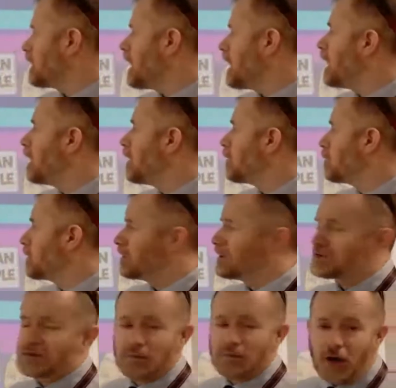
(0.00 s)
Whereas a
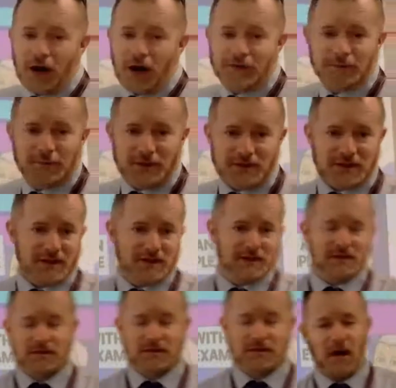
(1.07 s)
private business
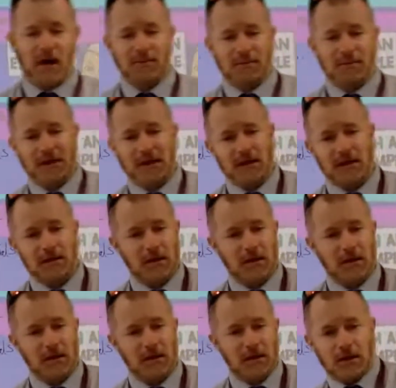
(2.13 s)
might be,
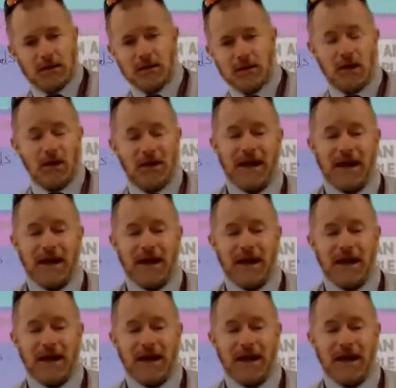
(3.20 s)
Apple.